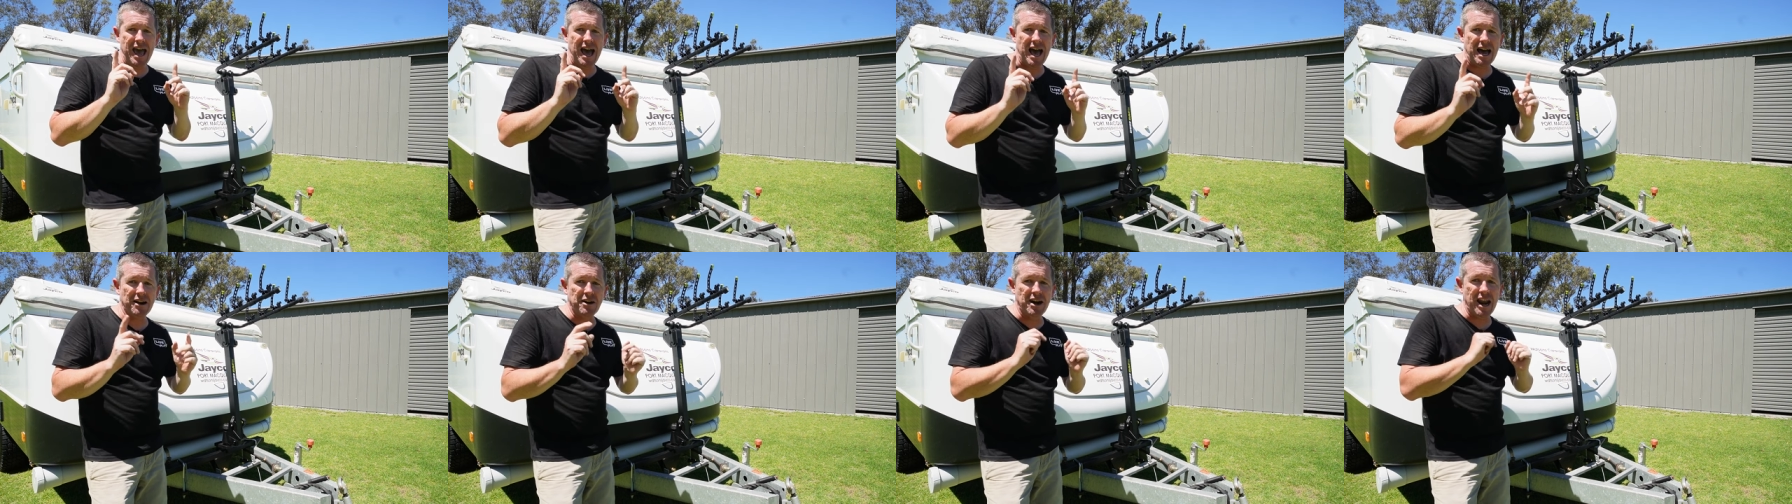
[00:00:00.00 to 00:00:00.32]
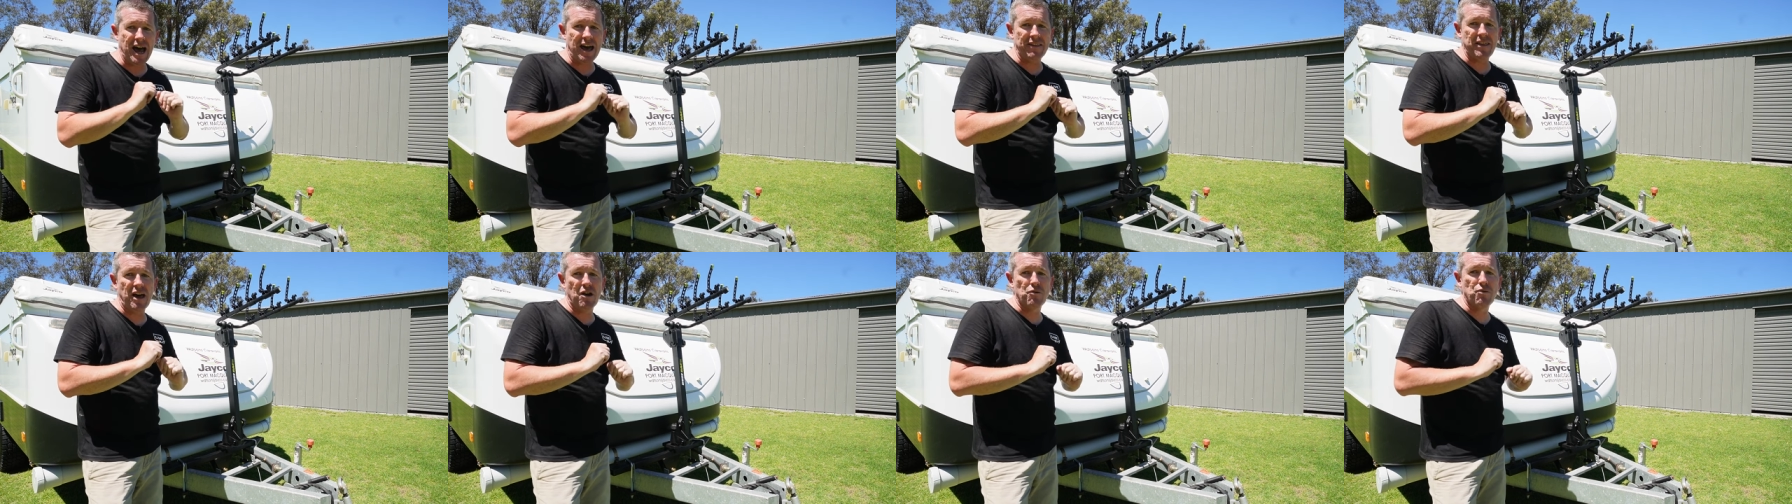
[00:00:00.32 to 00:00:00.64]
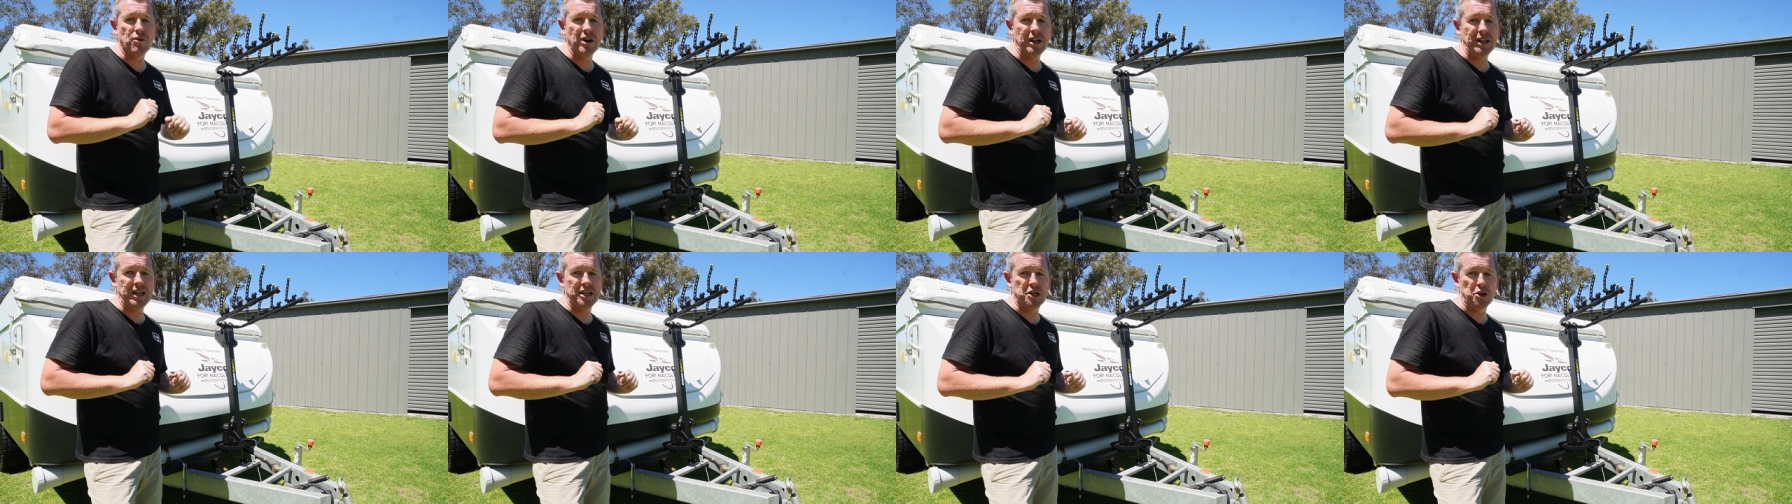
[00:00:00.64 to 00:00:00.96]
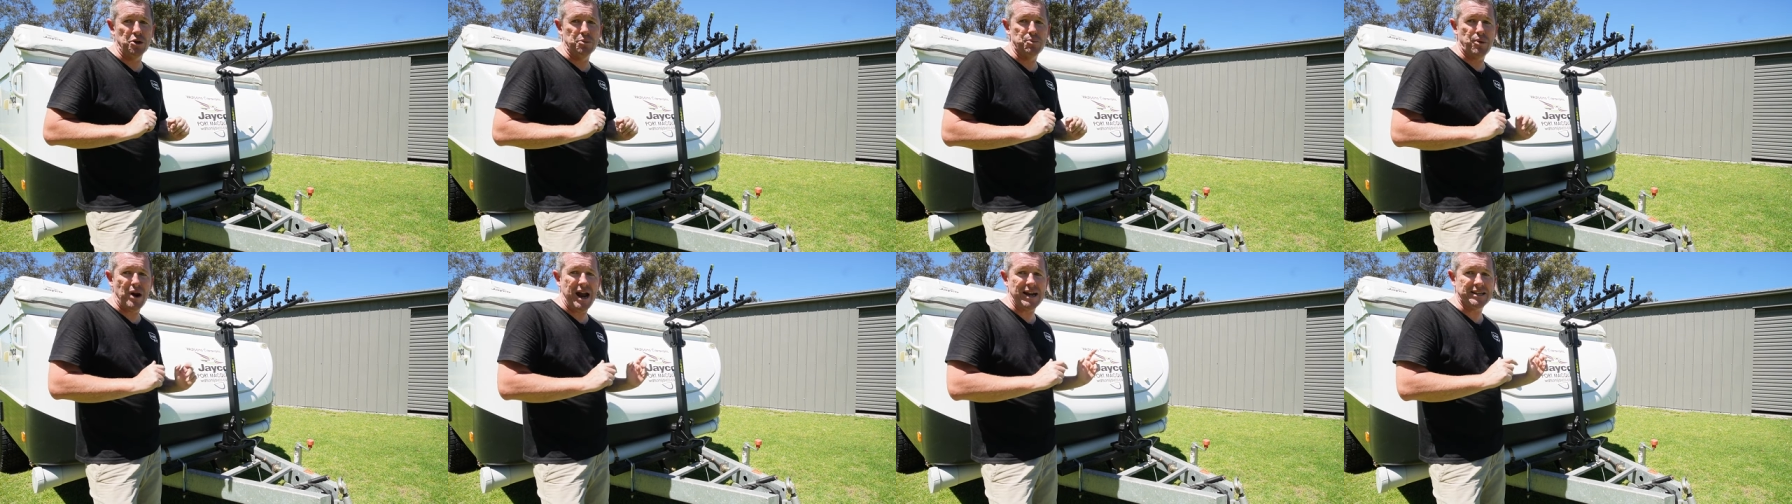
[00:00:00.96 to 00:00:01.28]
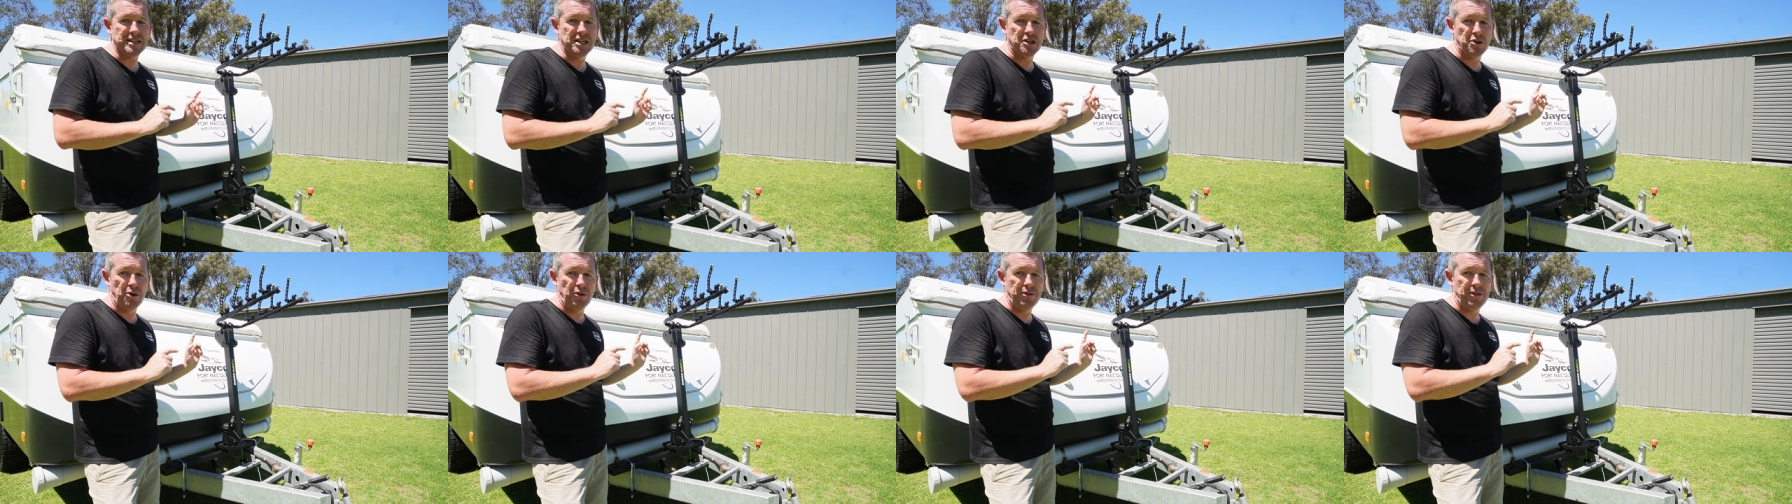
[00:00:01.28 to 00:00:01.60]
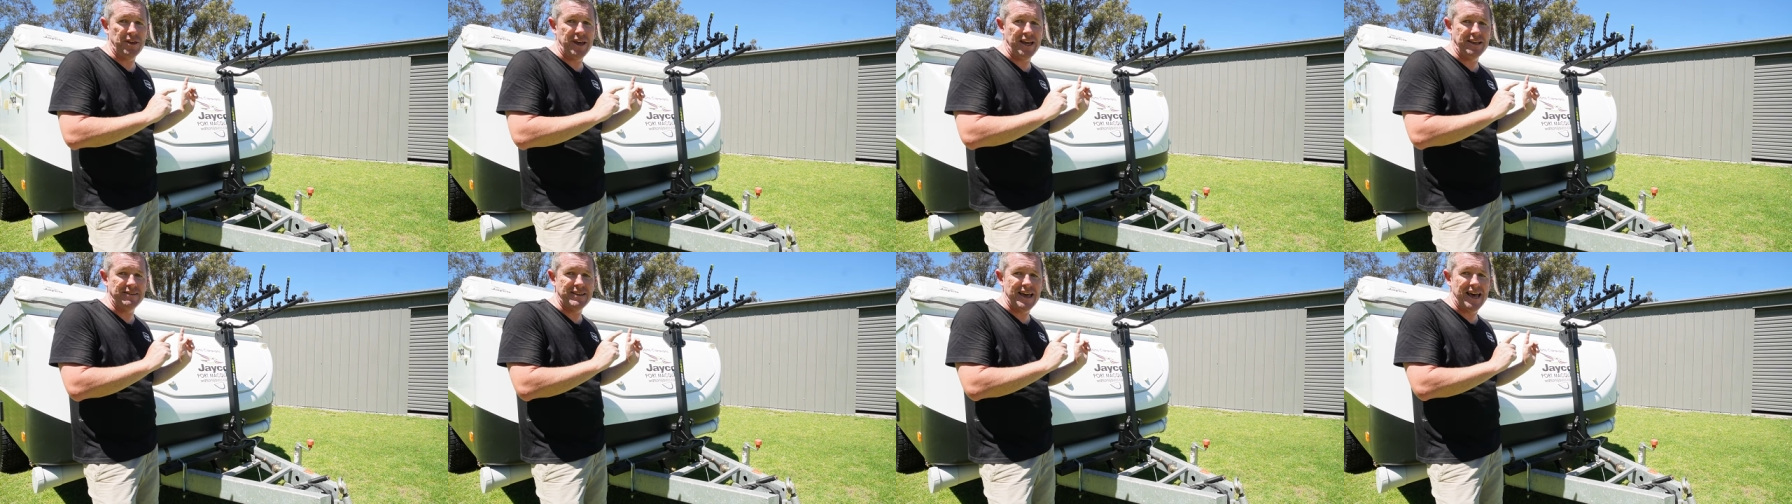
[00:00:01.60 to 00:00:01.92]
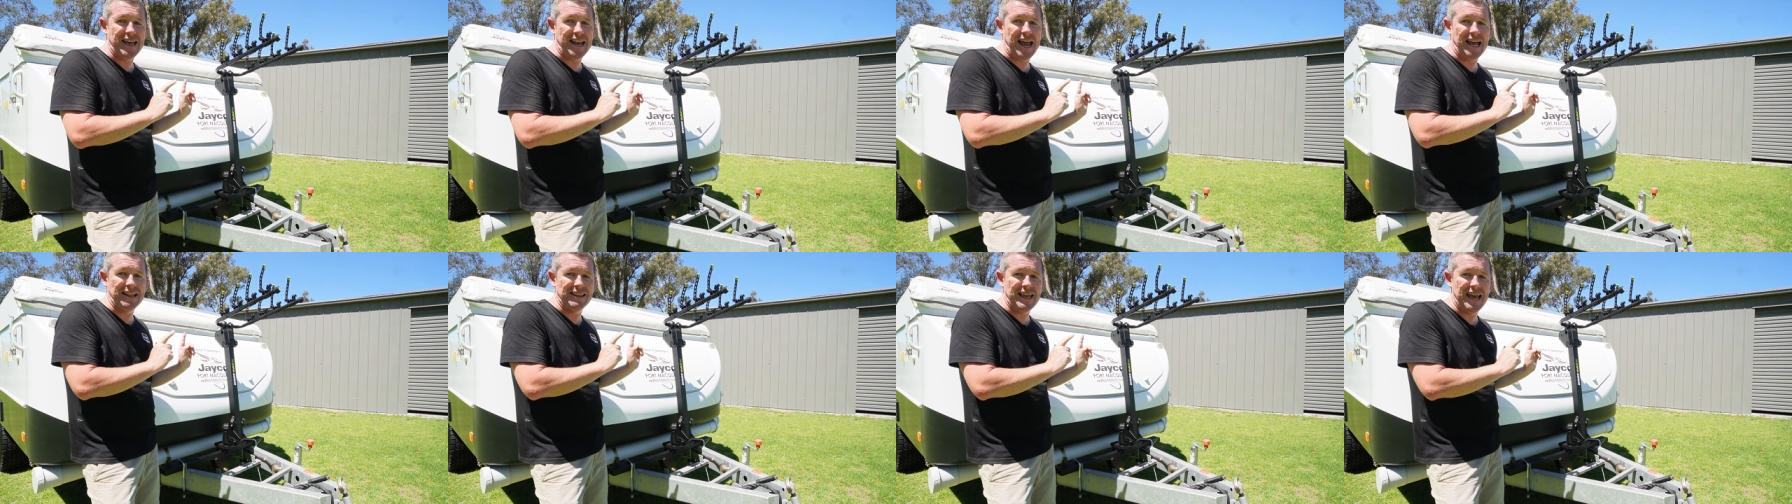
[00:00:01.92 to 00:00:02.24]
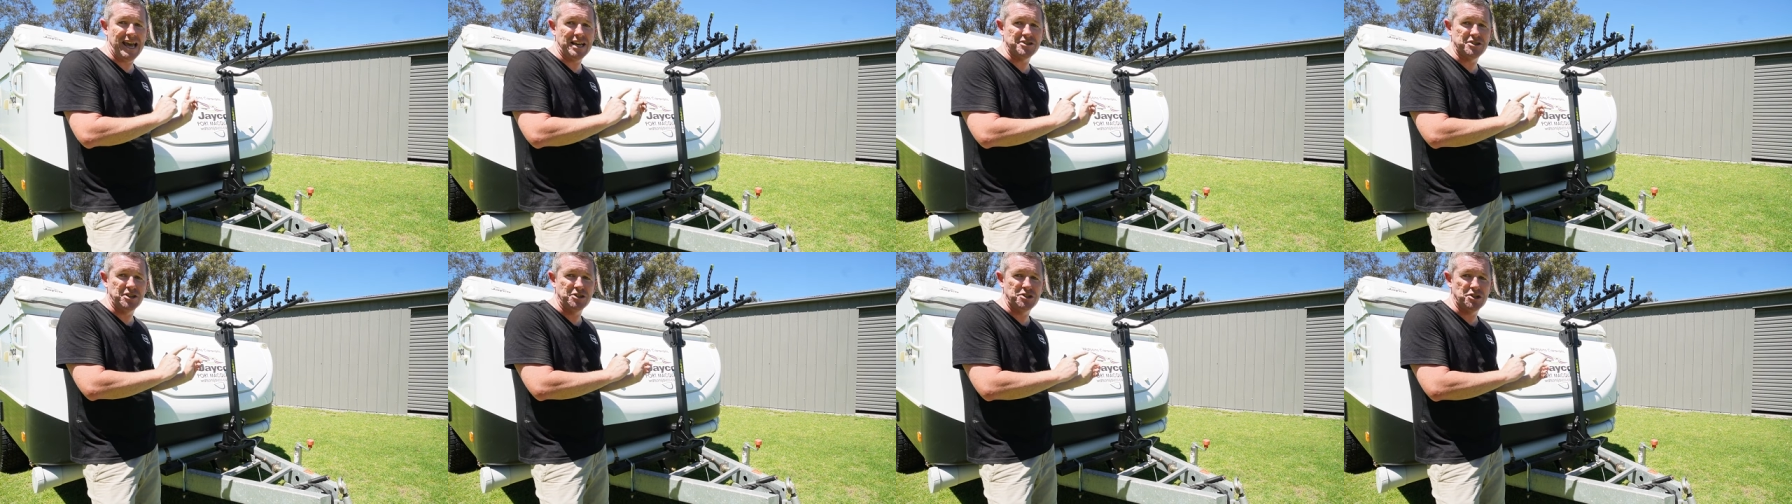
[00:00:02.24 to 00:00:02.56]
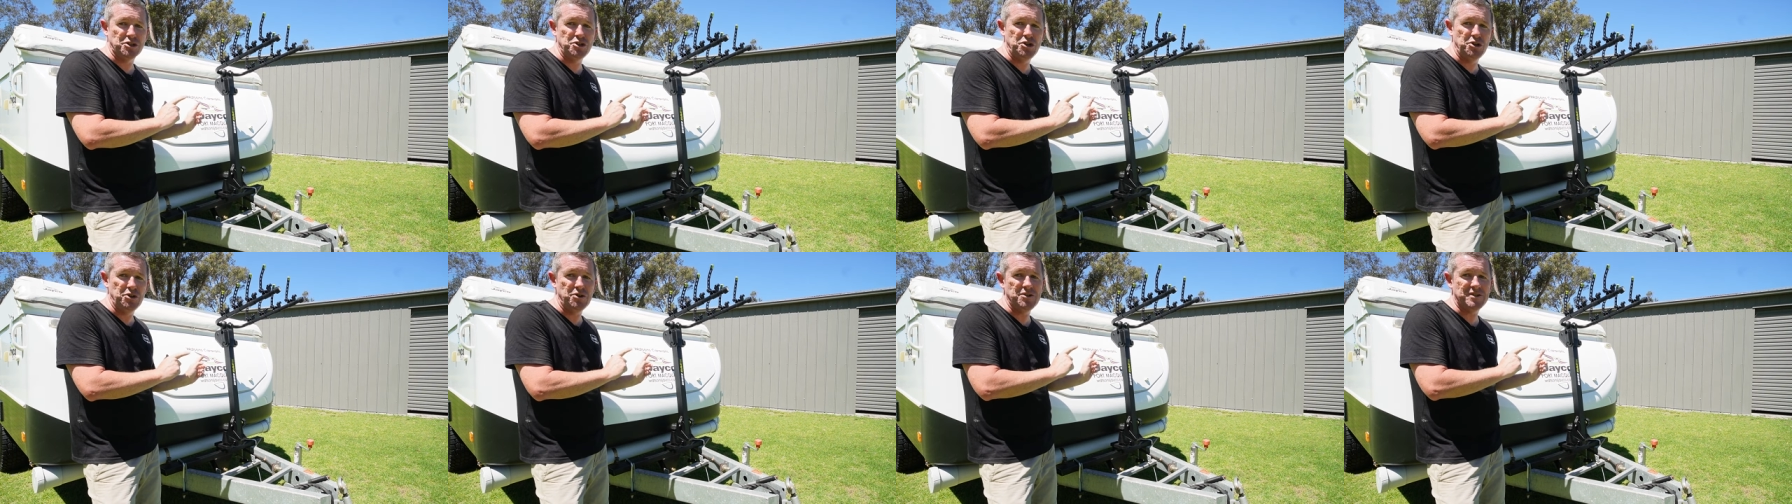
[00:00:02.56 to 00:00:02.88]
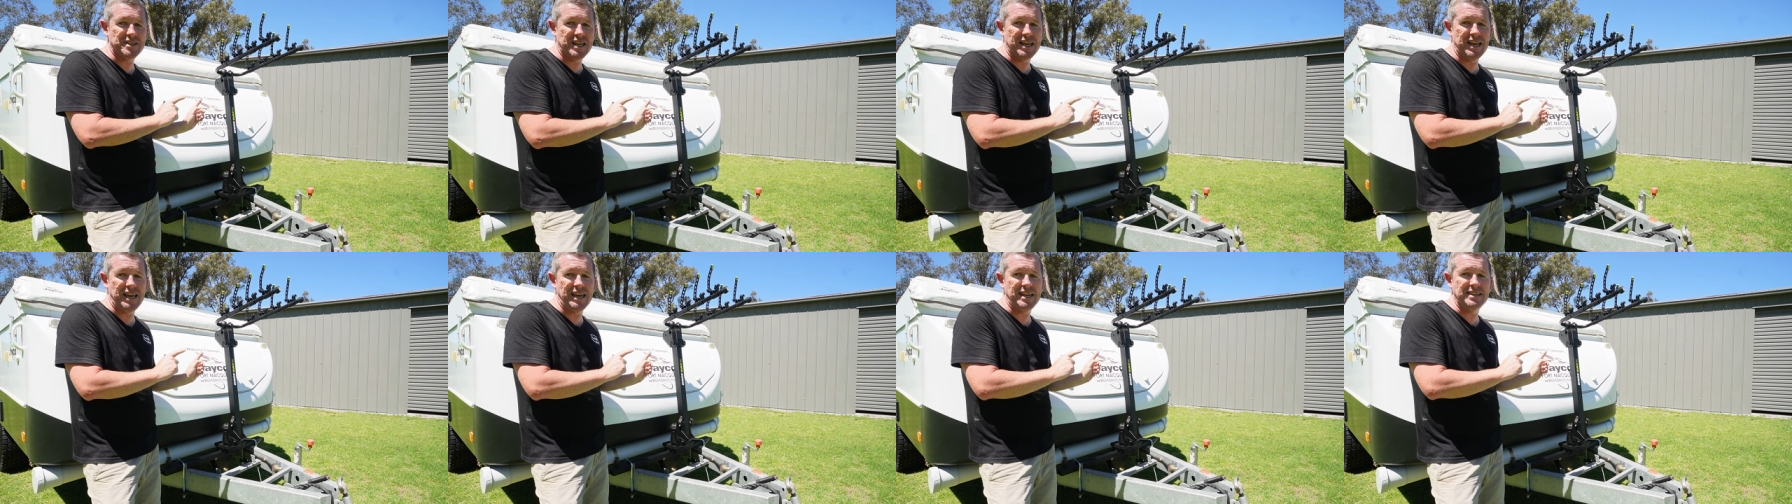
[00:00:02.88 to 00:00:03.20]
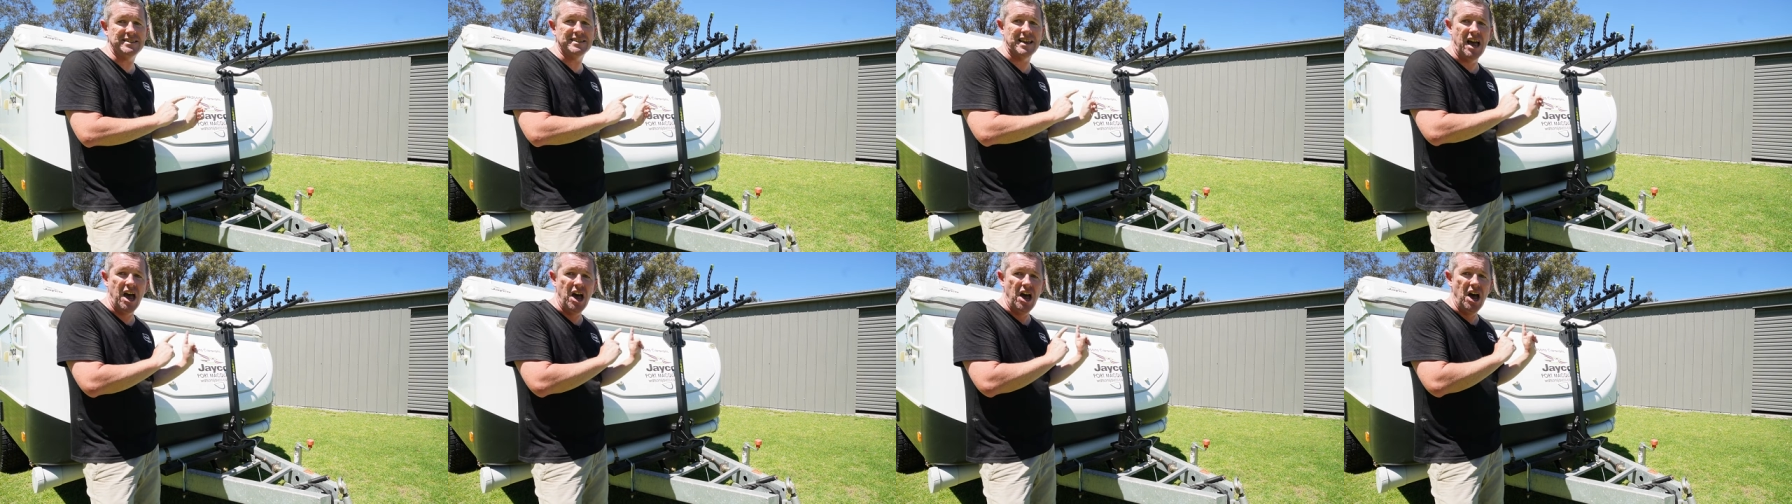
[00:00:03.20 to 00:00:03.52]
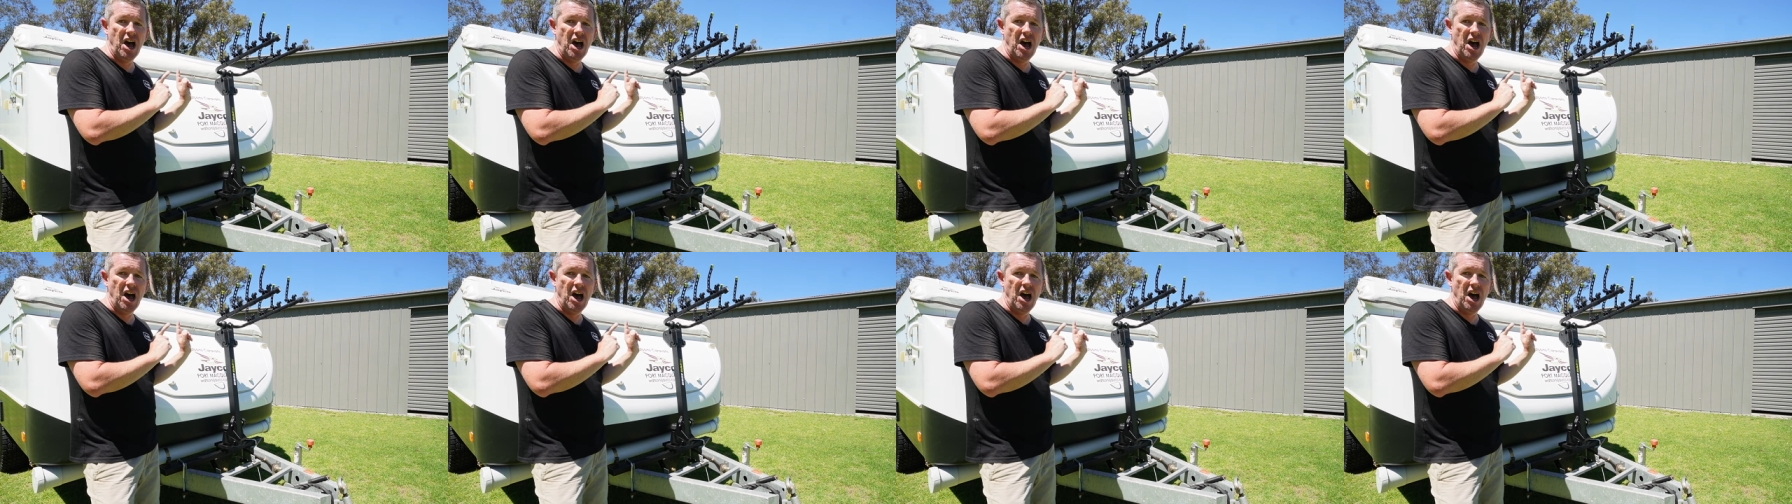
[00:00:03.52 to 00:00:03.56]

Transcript: another really good practical thing that allows you to use these,